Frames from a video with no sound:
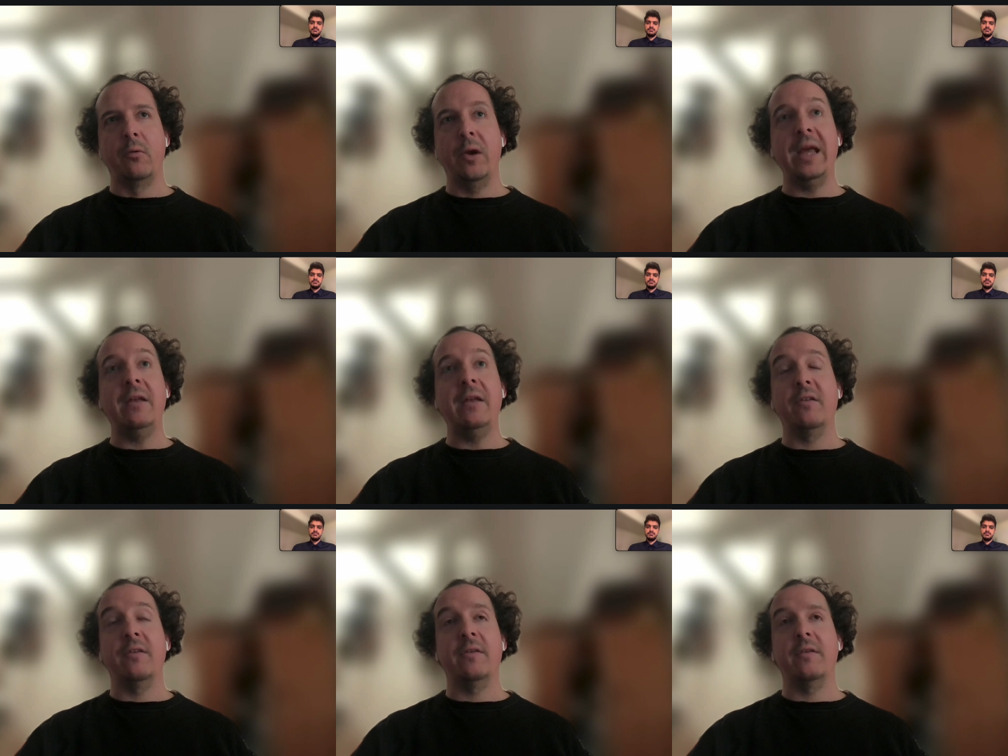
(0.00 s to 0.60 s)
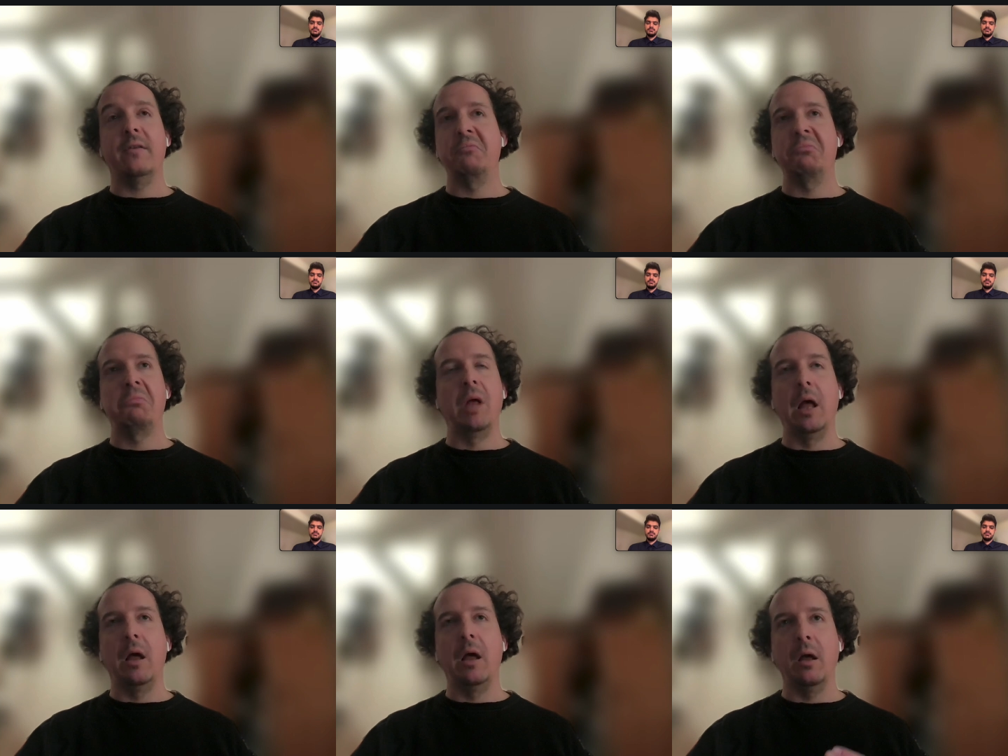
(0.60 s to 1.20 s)
ranges
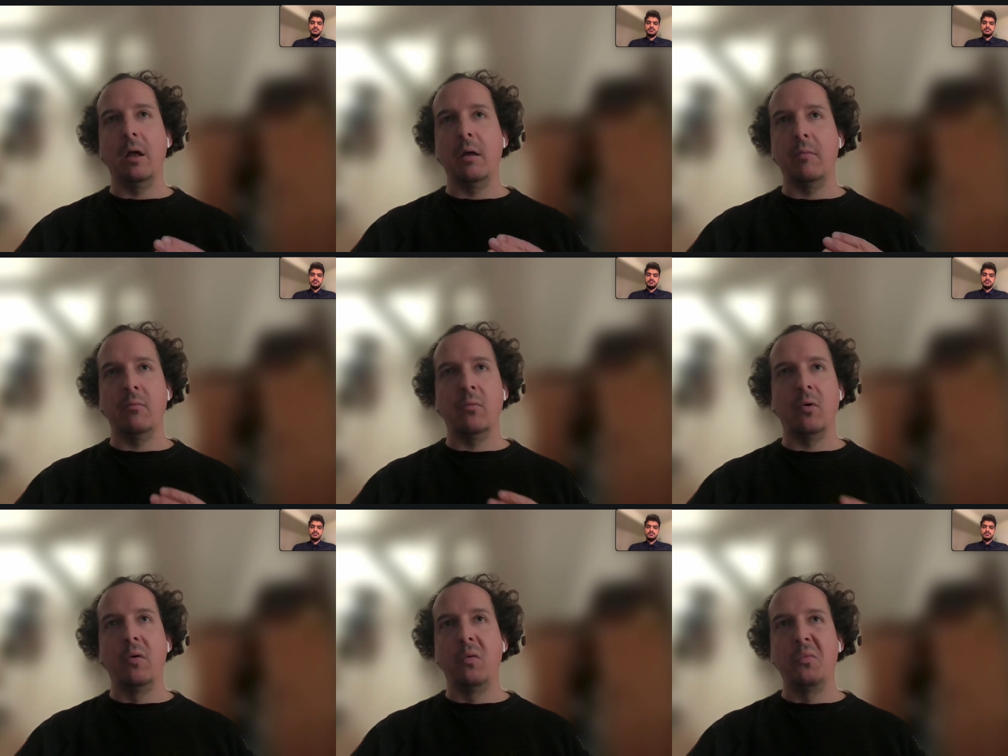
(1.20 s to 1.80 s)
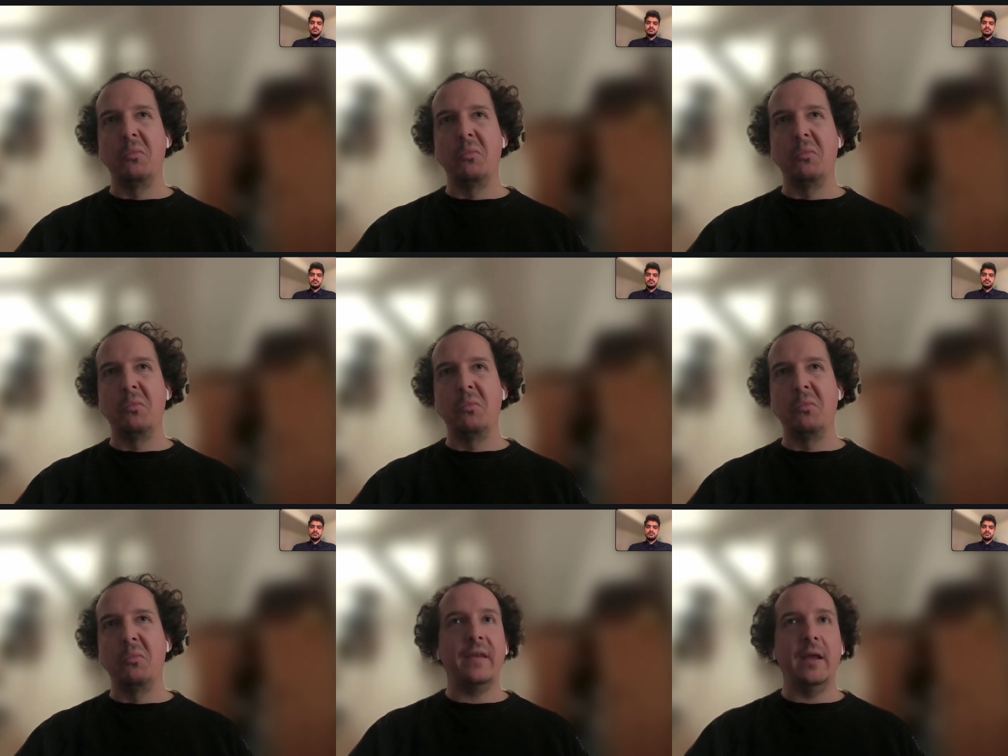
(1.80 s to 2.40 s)

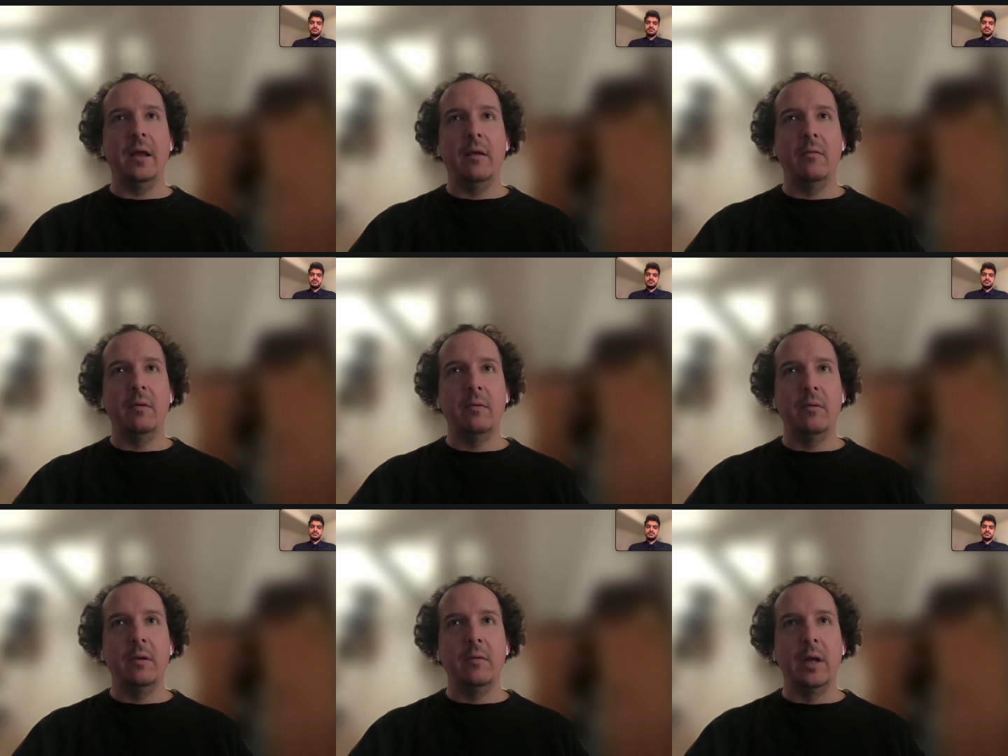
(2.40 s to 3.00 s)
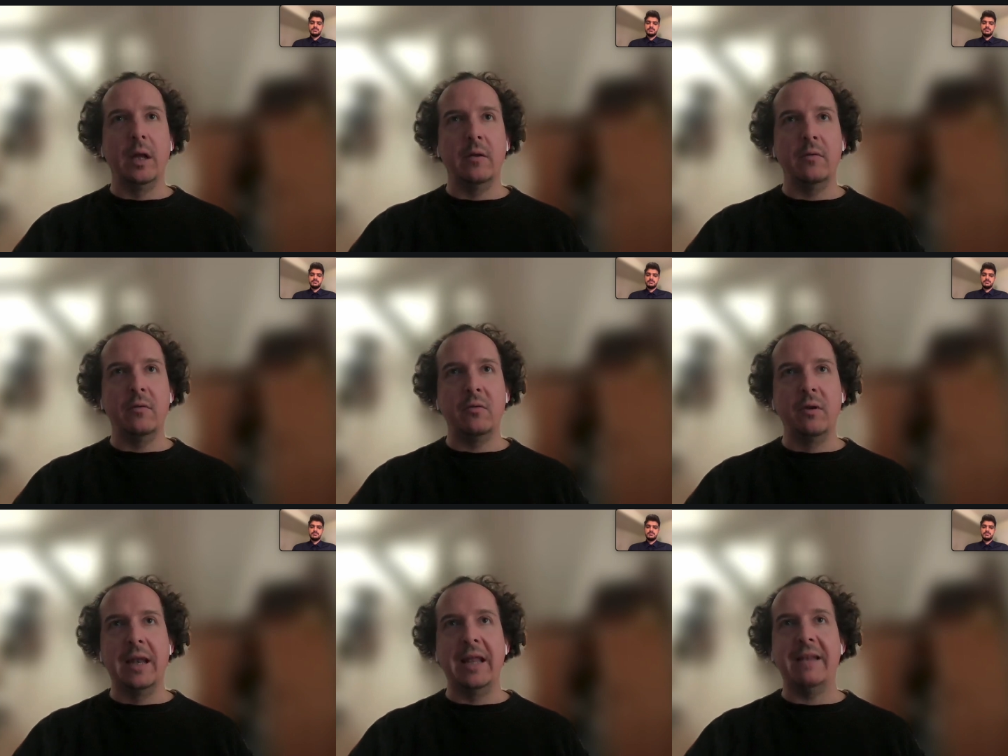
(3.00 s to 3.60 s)
was,
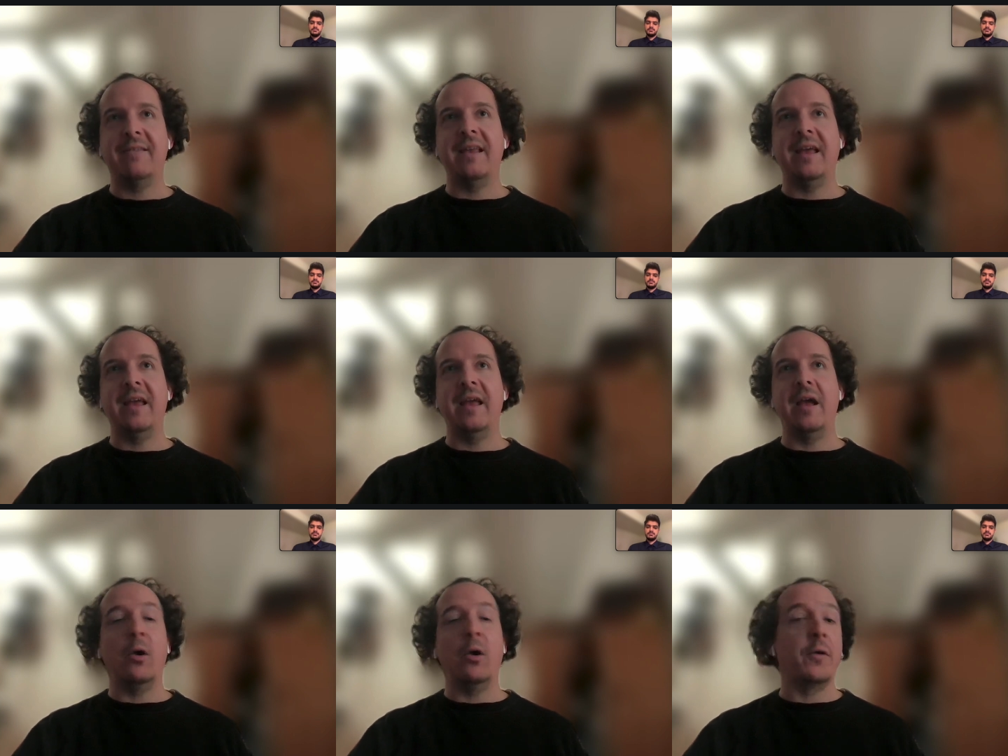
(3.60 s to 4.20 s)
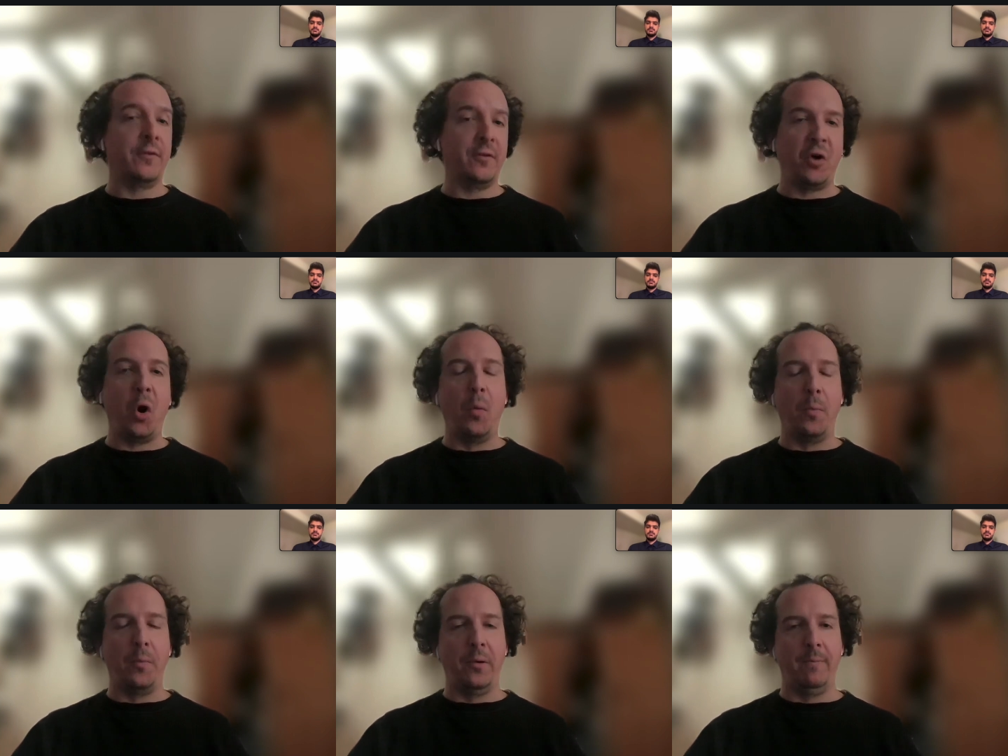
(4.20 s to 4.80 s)
let's say, out of
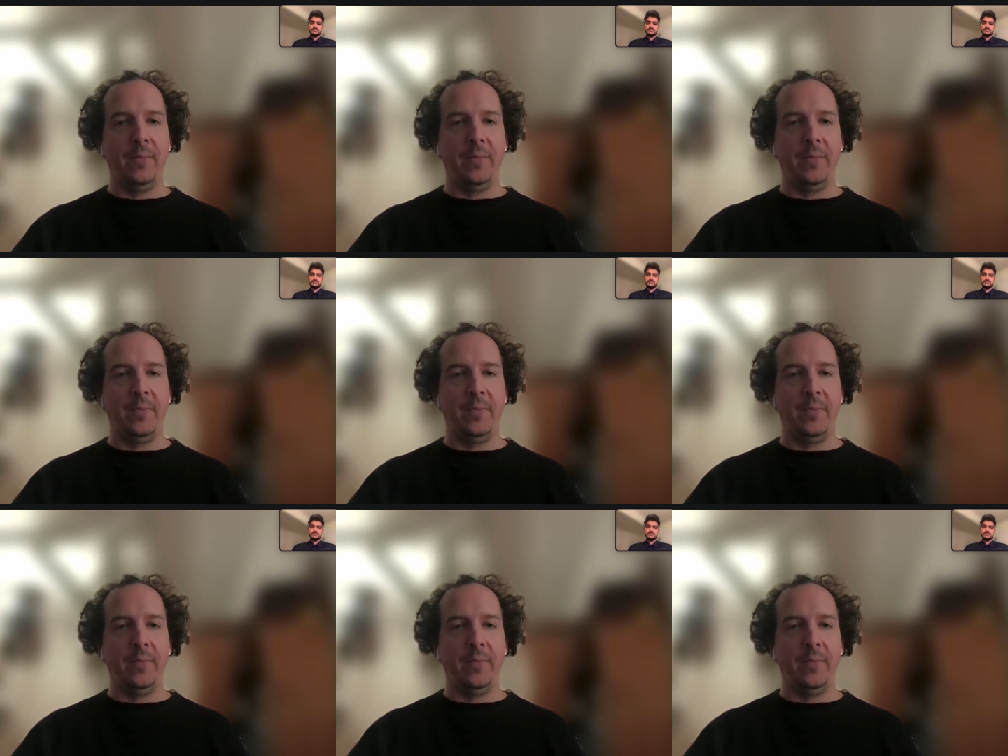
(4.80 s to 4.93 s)
scope